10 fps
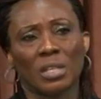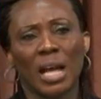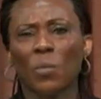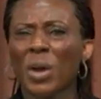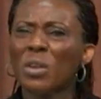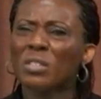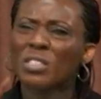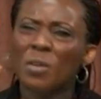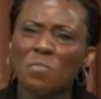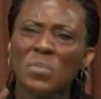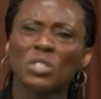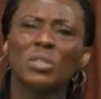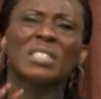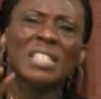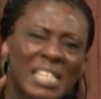And when you submit to
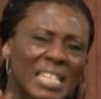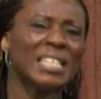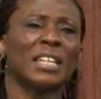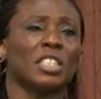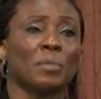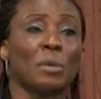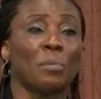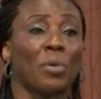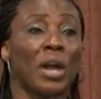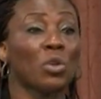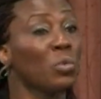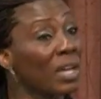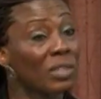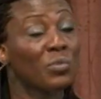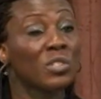His leadership in prayer, you will
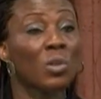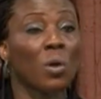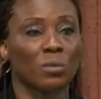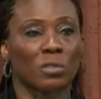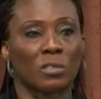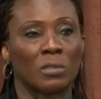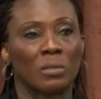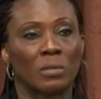get results.